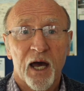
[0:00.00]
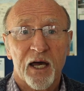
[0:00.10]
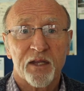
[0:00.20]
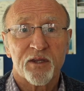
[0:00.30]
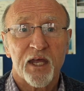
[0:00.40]

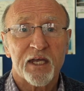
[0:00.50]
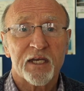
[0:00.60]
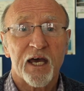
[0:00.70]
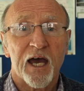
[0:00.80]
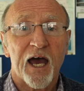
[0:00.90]
And
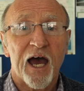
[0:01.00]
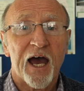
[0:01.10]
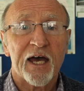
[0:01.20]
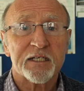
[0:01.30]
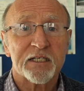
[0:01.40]
then
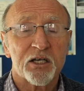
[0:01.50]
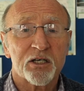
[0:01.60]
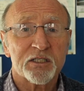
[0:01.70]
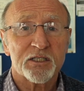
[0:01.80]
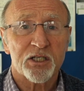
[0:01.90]
at
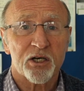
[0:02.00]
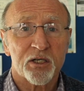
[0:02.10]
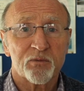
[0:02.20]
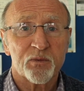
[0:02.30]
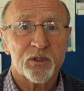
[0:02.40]
night
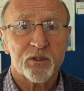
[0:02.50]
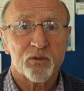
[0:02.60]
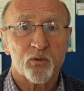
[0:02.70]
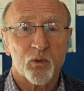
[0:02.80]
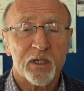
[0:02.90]
time
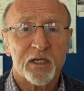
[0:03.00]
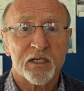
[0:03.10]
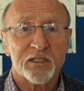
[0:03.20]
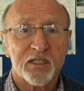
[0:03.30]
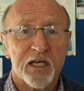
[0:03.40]
we
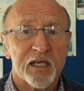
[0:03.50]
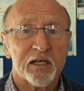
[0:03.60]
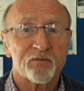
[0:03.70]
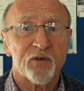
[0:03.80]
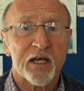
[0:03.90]
can take
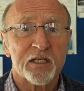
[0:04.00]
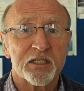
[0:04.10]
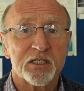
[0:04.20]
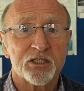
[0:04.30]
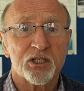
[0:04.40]

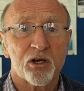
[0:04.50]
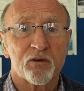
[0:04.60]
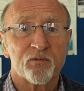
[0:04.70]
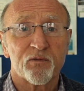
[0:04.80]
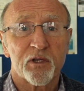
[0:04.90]
advantage
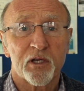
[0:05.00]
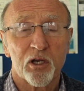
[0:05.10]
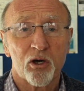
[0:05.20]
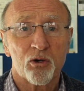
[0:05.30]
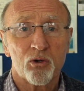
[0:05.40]
of the
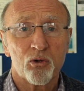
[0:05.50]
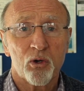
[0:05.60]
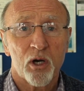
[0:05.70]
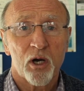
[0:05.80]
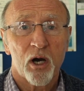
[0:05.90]

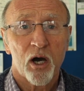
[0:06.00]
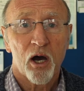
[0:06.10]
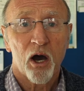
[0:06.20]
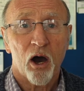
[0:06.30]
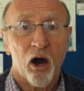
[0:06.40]
low
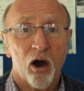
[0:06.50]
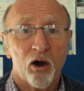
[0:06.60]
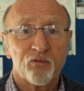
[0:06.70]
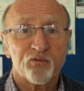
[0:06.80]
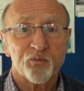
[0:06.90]

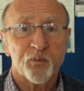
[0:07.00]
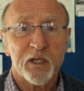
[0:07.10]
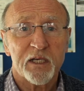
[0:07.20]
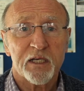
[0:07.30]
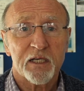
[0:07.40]

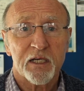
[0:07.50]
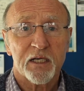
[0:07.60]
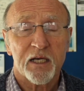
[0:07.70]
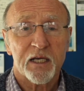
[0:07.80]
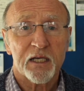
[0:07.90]
off-peak
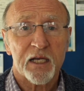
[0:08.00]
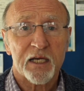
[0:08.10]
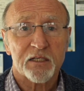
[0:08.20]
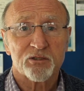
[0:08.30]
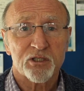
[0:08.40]

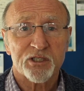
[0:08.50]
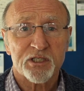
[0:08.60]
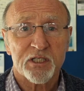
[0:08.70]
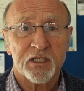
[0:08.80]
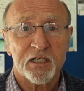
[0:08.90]

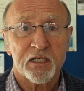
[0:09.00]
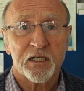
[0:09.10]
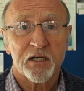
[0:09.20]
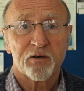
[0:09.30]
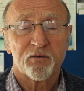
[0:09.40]
electricity
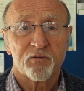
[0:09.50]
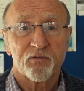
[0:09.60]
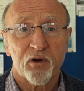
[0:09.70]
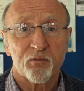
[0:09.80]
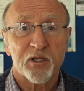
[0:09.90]

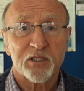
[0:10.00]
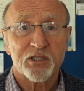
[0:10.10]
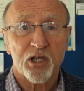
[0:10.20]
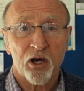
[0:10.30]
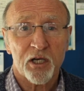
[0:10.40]
from the
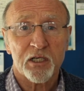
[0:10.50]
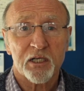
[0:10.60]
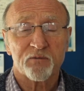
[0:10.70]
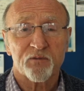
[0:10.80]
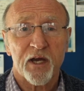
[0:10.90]
tidal
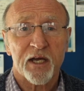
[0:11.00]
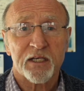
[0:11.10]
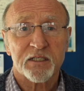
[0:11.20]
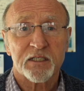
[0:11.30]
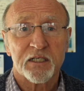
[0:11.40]

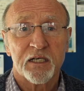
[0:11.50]
effect,